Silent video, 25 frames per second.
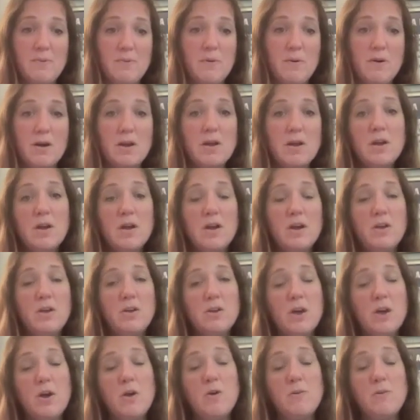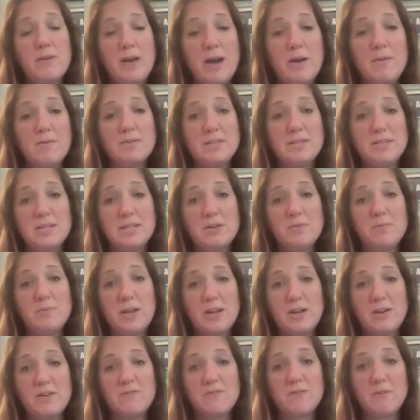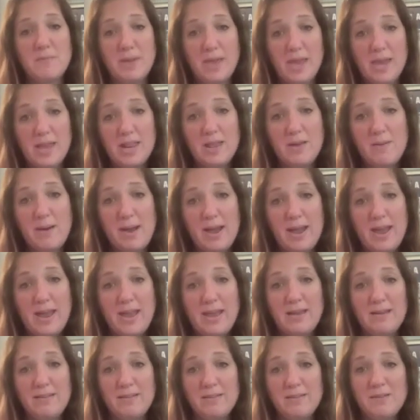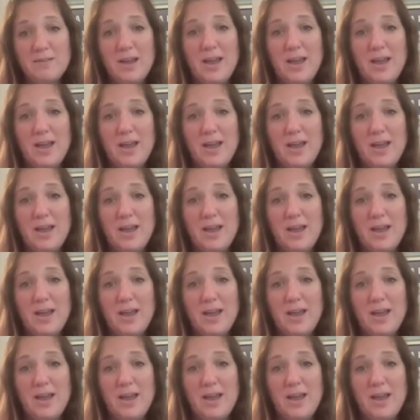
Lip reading: or no, that was a deal breaker for me anyway.